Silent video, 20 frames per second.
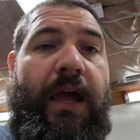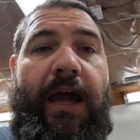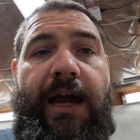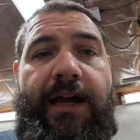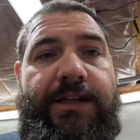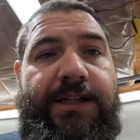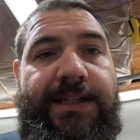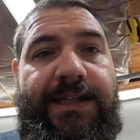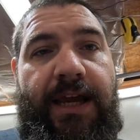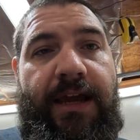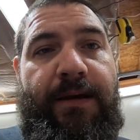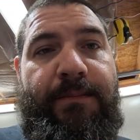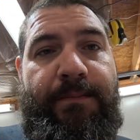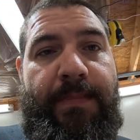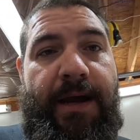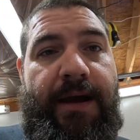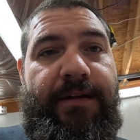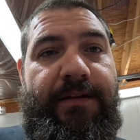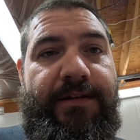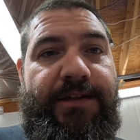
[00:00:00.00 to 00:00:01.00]
I just can't
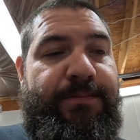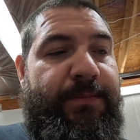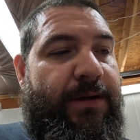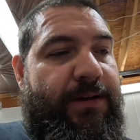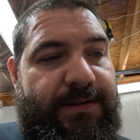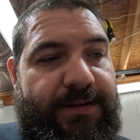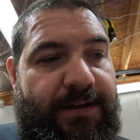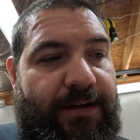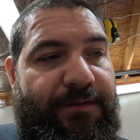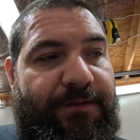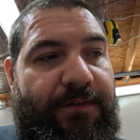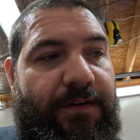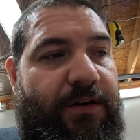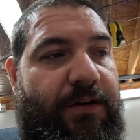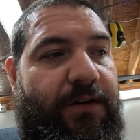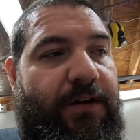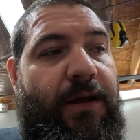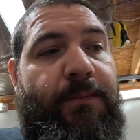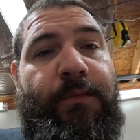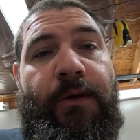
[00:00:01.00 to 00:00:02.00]
balance myself
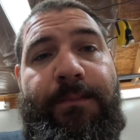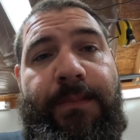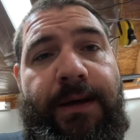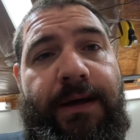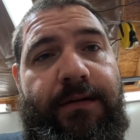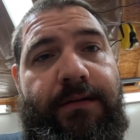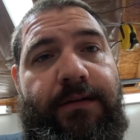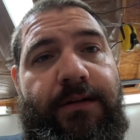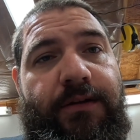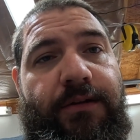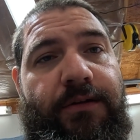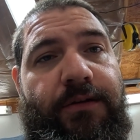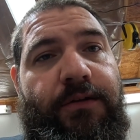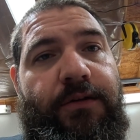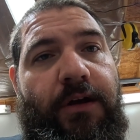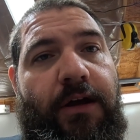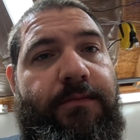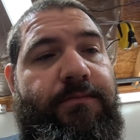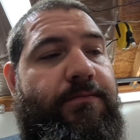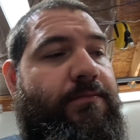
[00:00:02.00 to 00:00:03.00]
on it. I'm a big
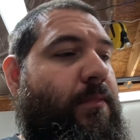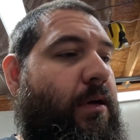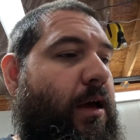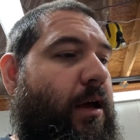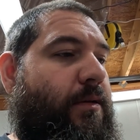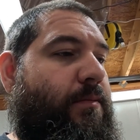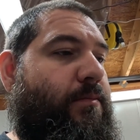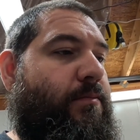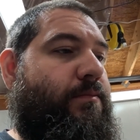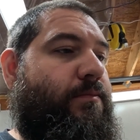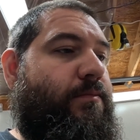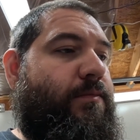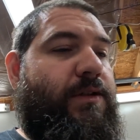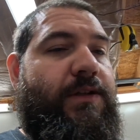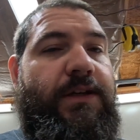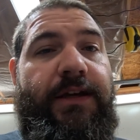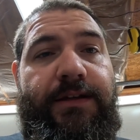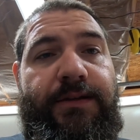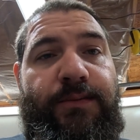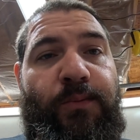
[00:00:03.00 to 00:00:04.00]
dude. I'm
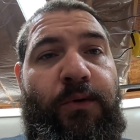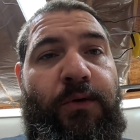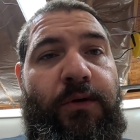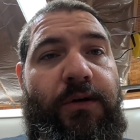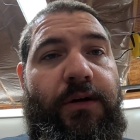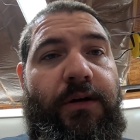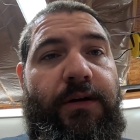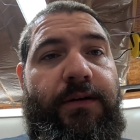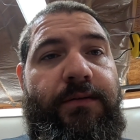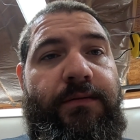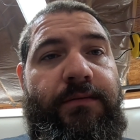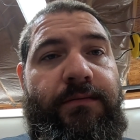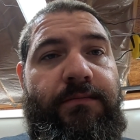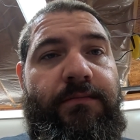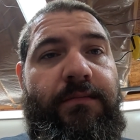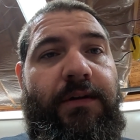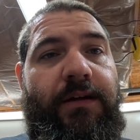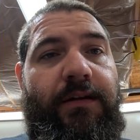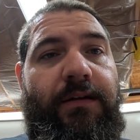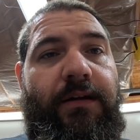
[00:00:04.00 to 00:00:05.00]
6'1"
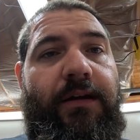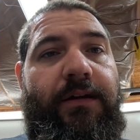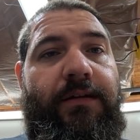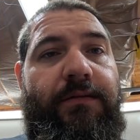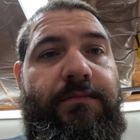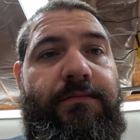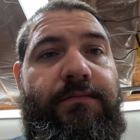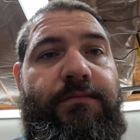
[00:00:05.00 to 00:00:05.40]
and like